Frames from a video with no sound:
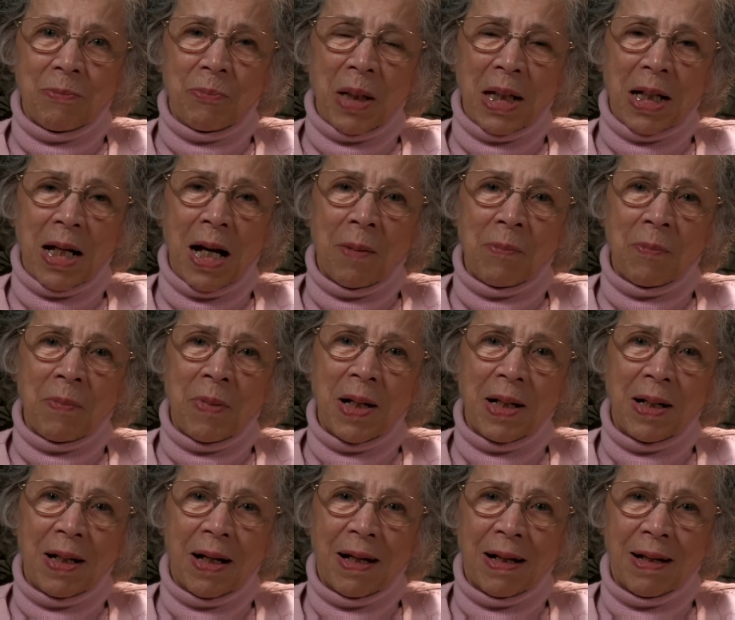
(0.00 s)
become
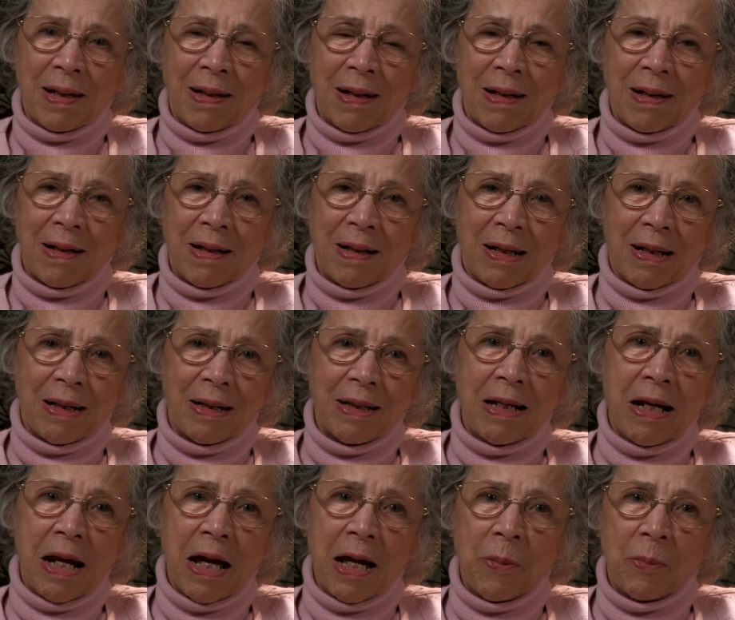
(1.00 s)
good
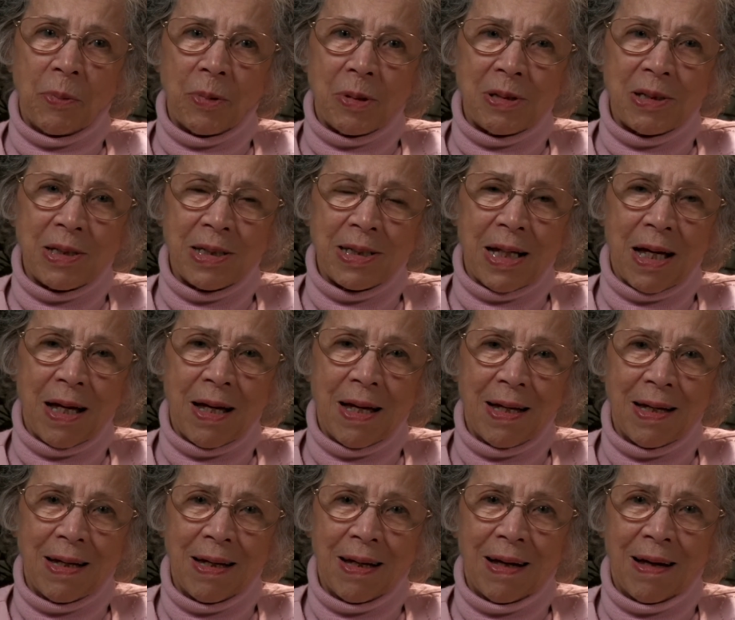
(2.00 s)
neighbors,
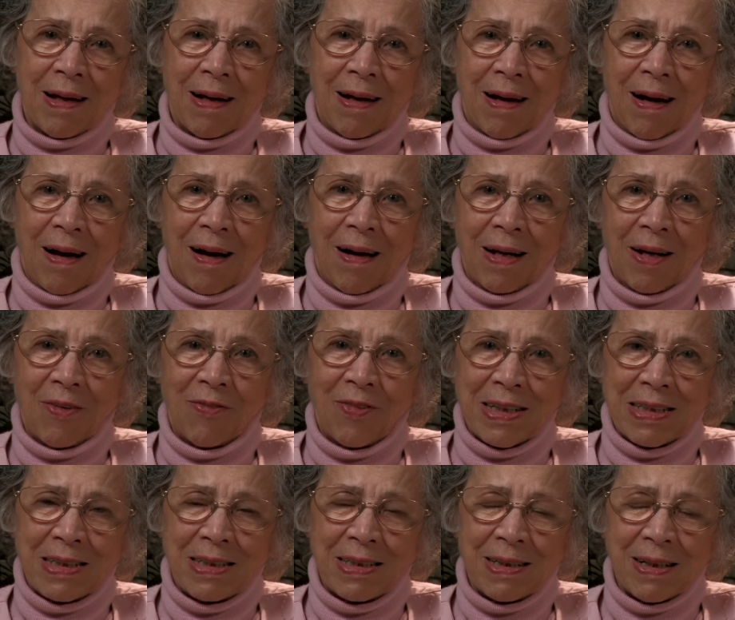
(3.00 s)
all of
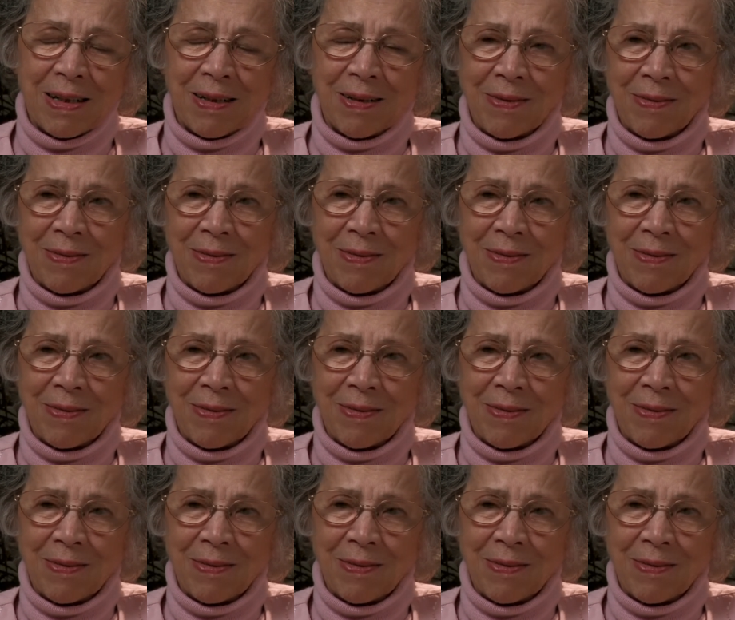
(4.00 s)
us.